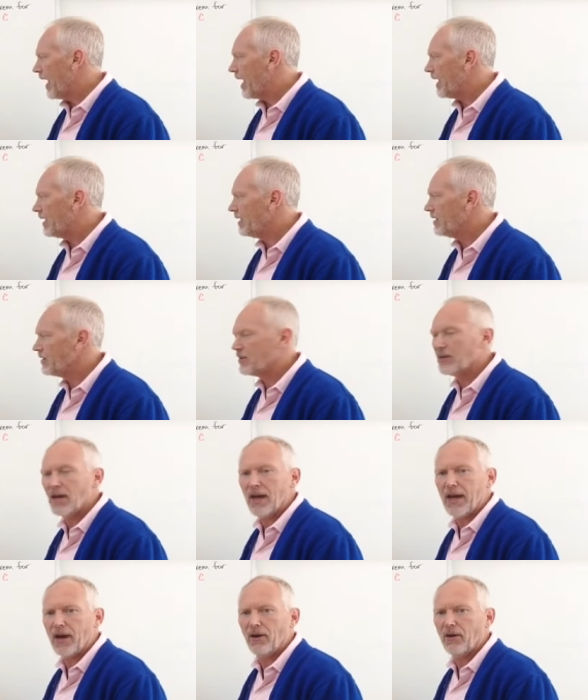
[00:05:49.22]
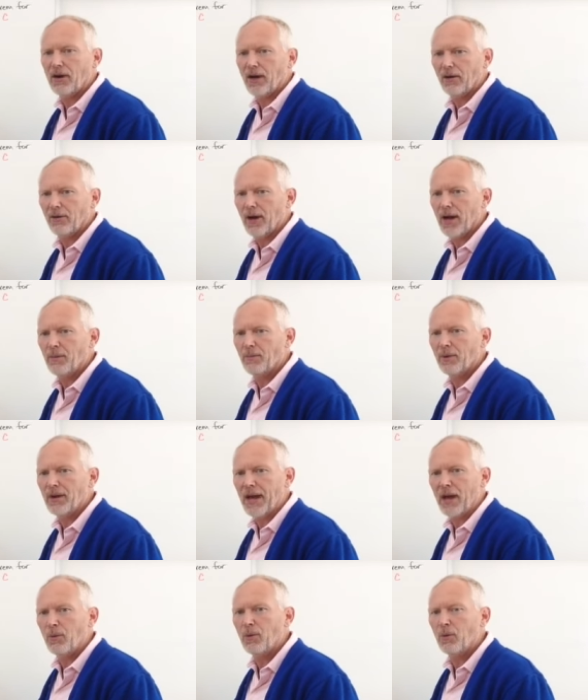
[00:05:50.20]
that is the area, right?
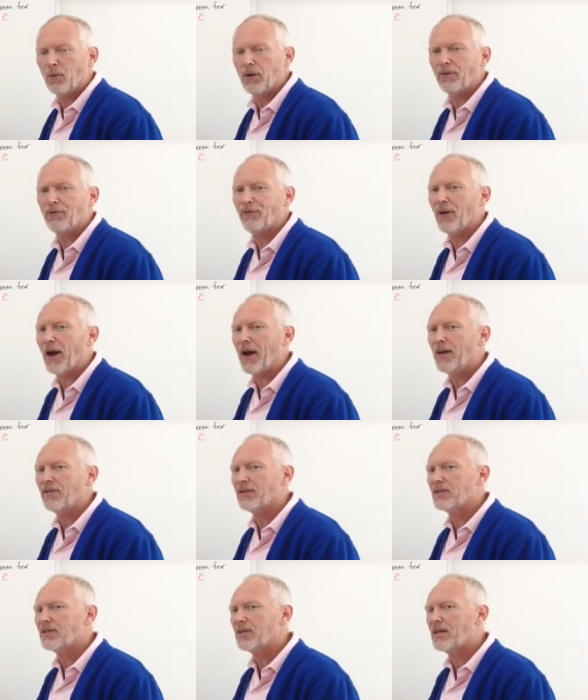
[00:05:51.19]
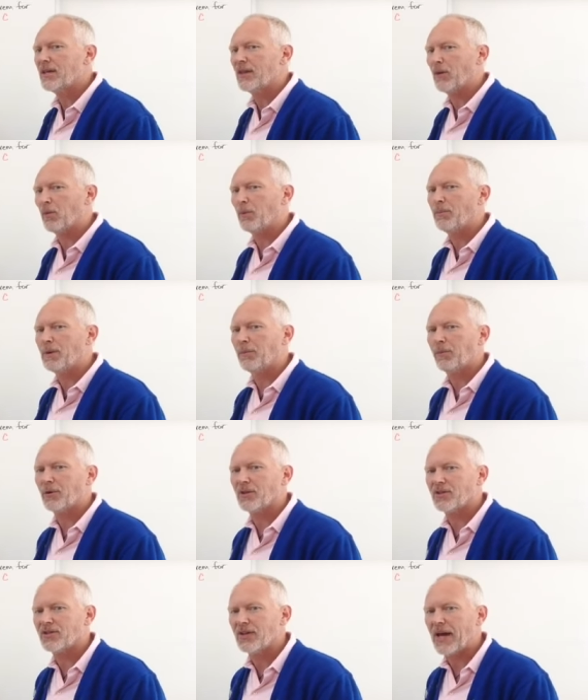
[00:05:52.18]
But now we want to find the c that will be
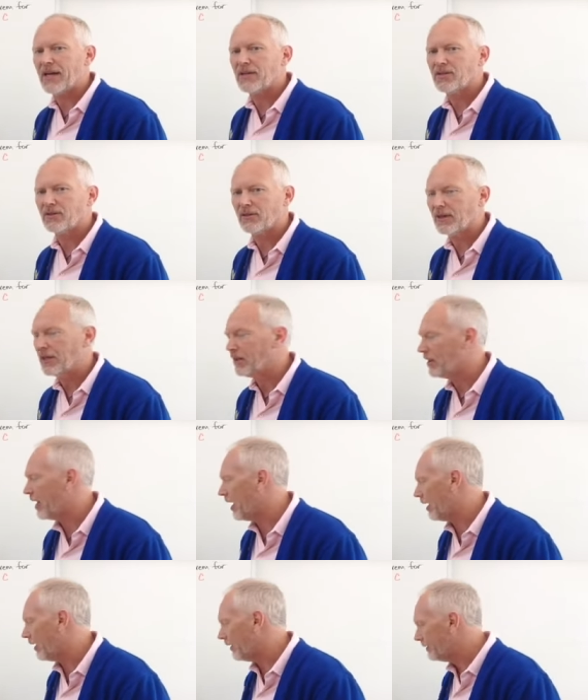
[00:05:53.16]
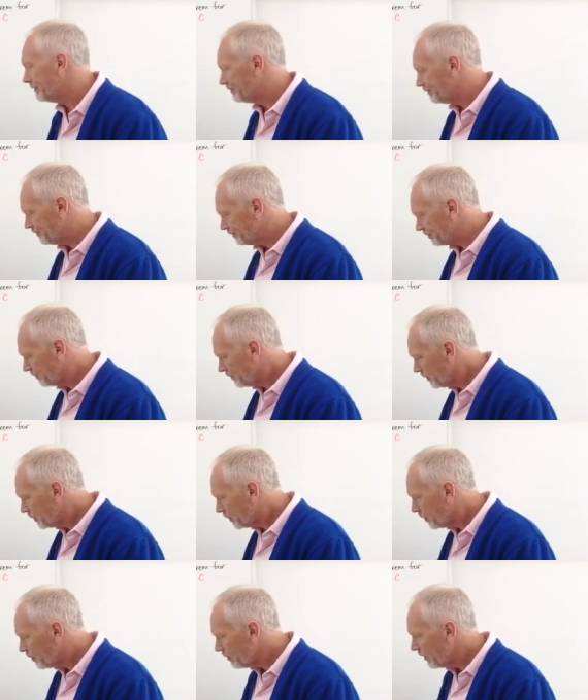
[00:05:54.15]
precisely there.
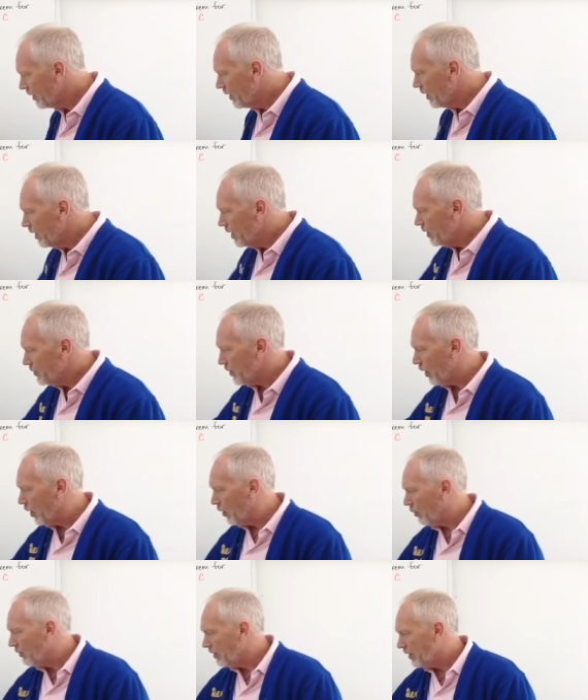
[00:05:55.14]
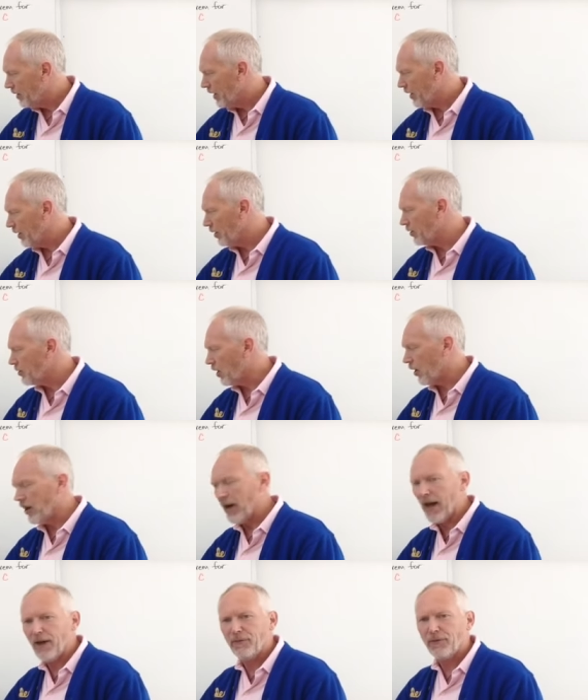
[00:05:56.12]
So here's
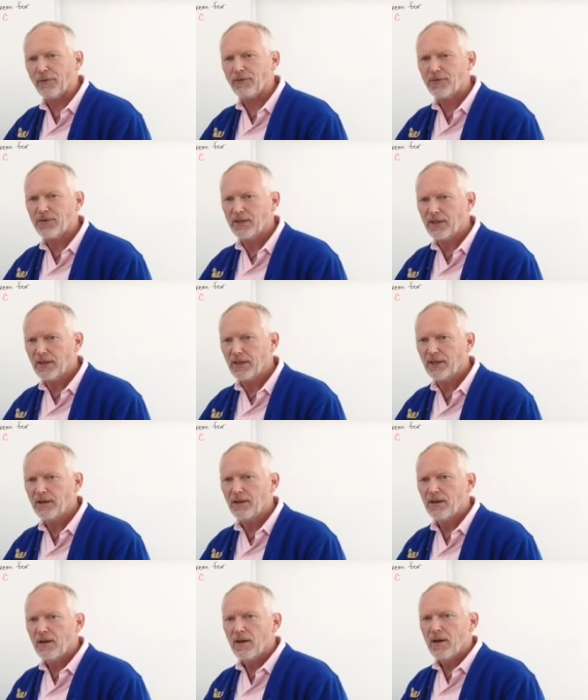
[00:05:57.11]
our f of c